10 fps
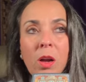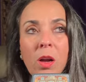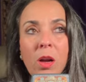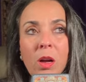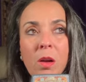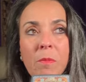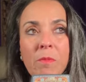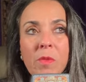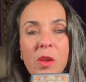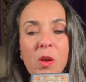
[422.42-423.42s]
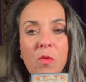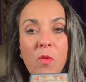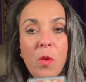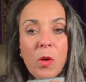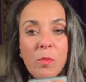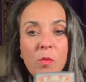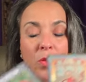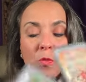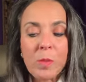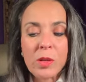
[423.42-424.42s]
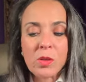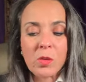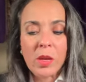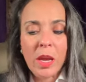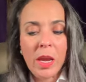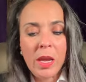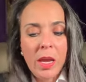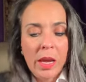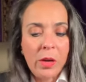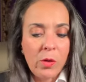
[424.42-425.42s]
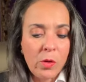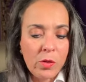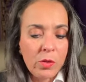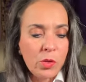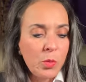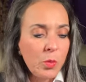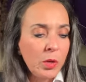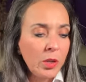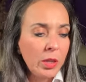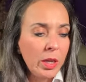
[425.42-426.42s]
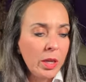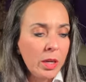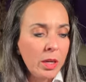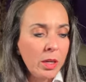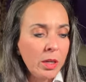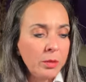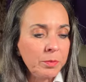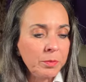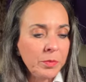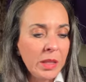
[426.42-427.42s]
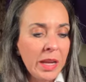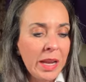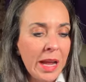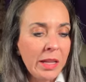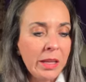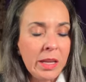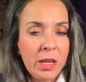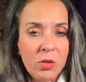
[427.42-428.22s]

um, you know, forward movement, okay? In order to really um, legality